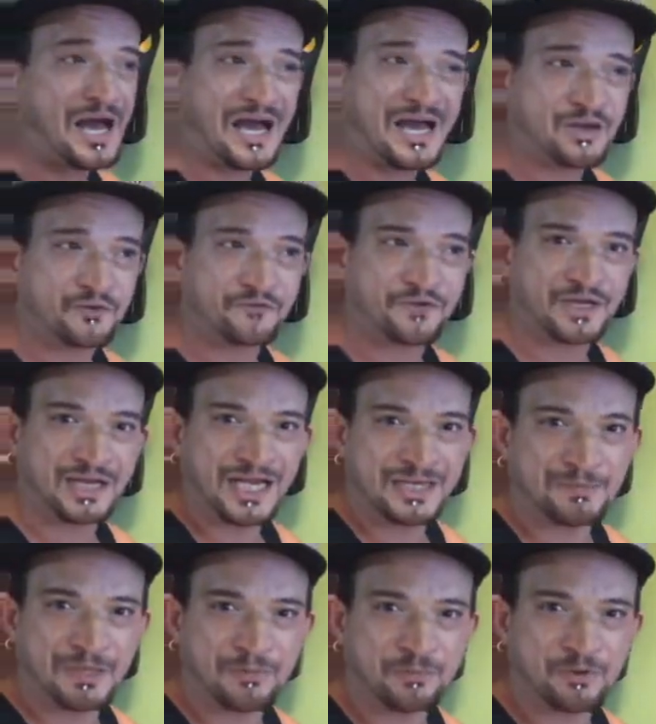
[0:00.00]
I don't feed a lot
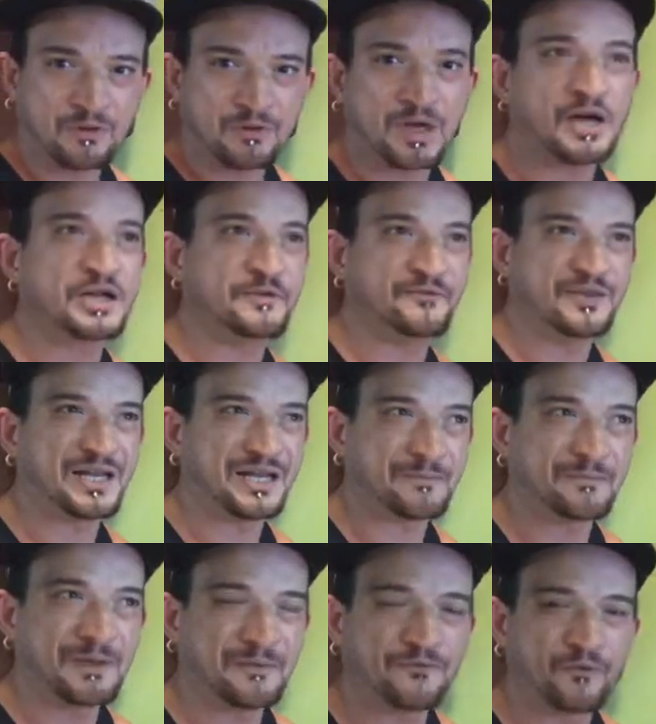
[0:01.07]
of people. I only feed
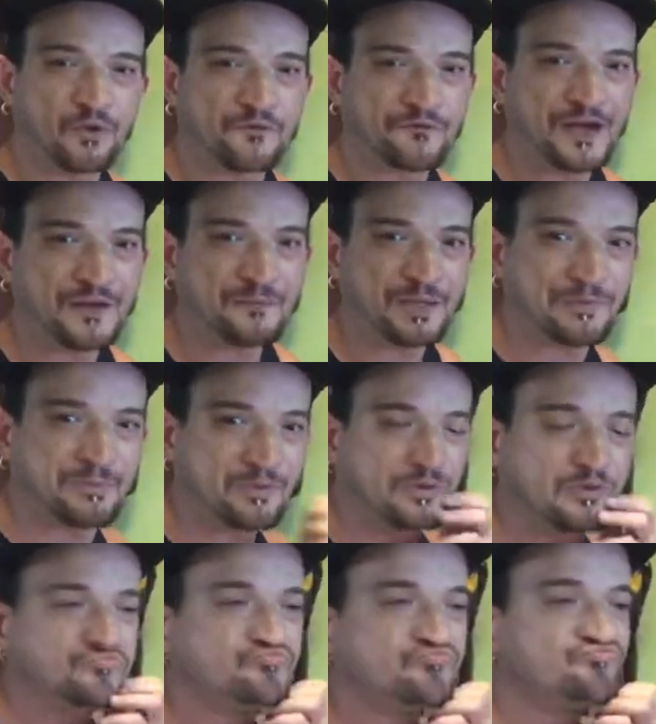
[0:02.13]
like maybe 4 or 5 people.